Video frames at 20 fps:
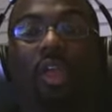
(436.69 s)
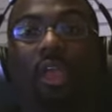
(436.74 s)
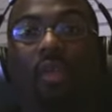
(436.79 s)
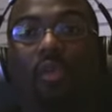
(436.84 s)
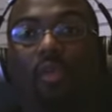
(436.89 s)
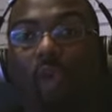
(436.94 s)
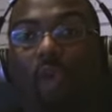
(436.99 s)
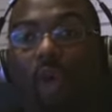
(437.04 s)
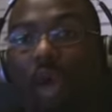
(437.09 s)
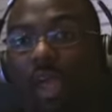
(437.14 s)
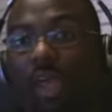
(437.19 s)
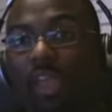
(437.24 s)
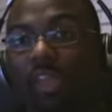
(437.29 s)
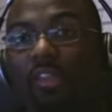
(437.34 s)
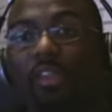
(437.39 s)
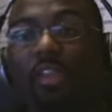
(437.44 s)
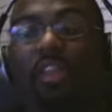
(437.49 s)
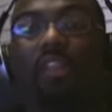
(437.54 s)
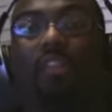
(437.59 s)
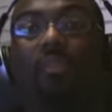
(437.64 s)
And why
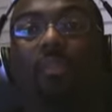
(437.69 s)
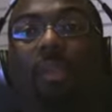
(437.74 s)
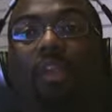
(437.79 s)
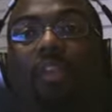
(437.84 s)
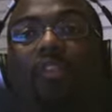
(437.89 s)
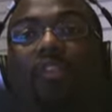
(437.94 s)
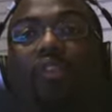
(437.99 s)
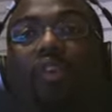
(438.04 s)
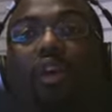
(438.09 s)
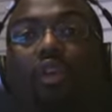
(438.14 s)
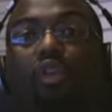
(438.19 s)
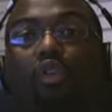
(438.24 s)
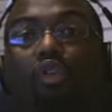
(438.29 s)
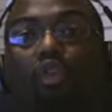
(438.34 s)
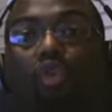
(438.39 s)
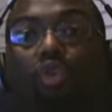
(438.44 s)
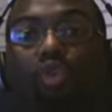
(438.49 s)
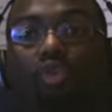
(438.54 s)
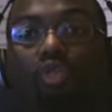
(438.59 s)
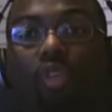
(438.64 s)
is it? It's based on
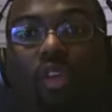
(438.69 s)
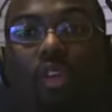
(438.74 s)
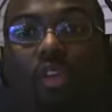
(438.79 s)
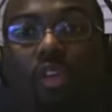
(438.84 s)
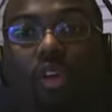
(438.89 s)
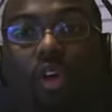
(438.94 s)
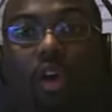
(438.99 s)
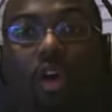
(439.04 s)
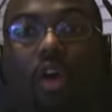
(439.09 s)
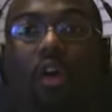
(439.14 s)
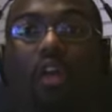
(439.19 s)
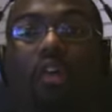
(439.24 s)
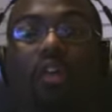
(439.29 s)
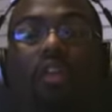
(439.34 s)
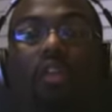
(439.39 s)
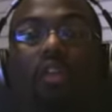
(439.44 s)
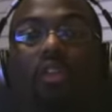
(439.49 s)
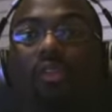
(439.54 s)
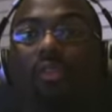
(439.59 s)
who's on the card.